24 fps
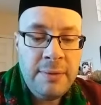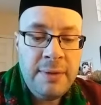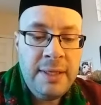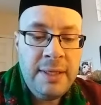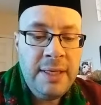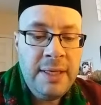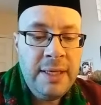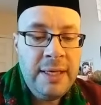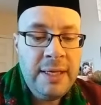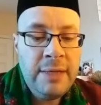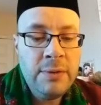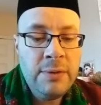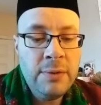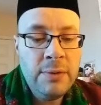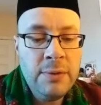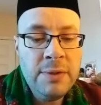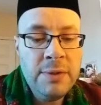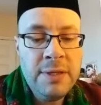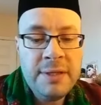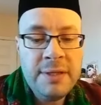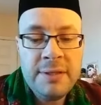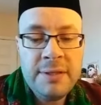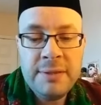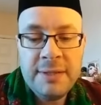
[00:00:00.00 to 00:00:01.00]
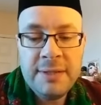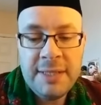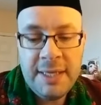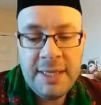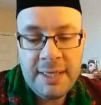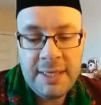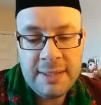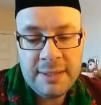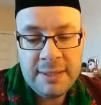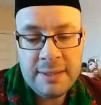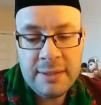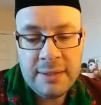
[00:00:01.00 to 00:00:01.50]
in order to
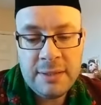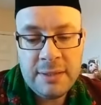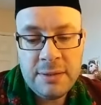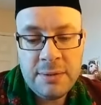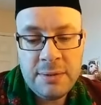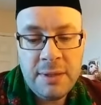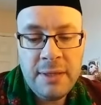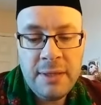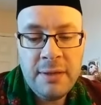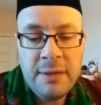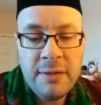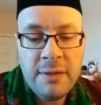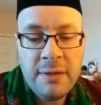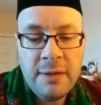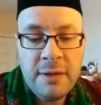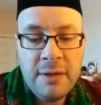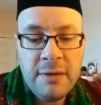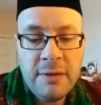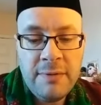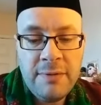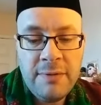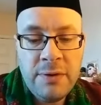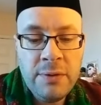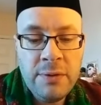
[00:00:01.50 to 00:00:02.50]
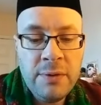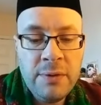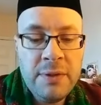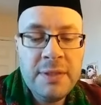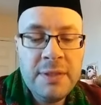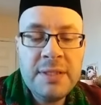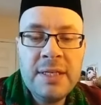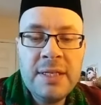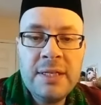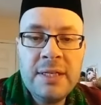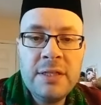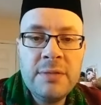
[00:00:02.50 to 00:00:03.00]
test the strength of your
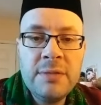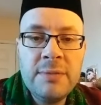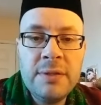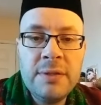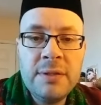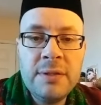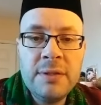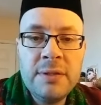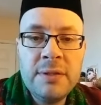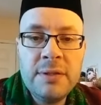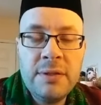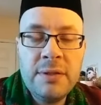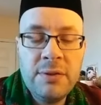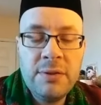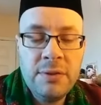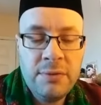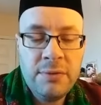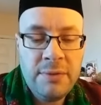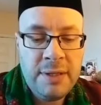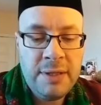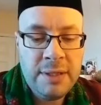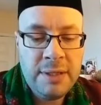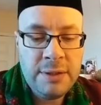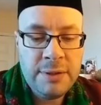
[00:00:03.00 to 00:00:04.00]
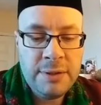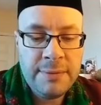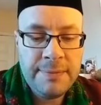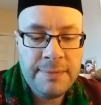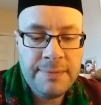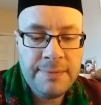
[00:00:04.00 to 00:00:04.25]
attachment to your religion,